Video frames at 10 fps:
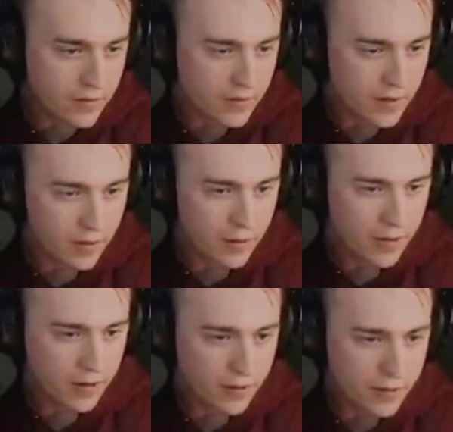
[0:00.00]
There we
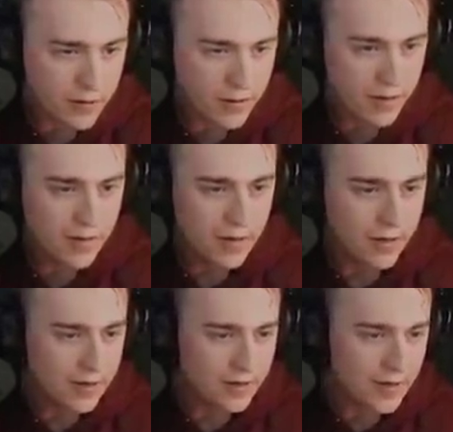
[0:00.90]
go.
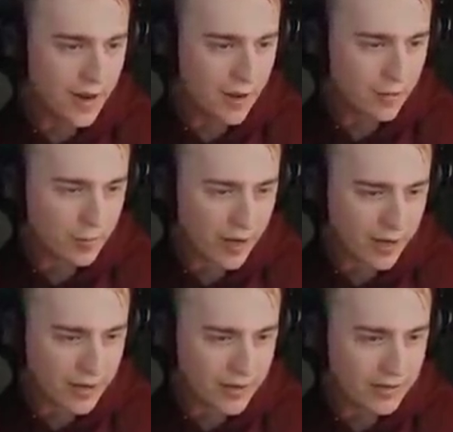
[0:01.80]
Now we're back
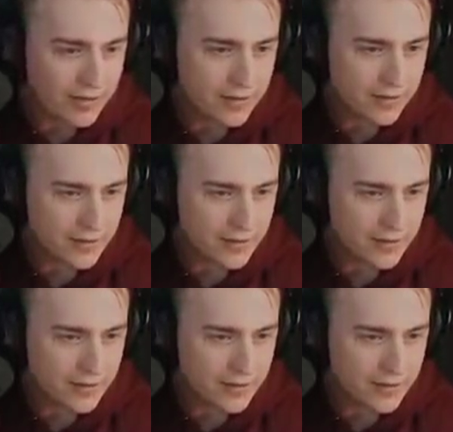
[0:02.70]
in oh, it.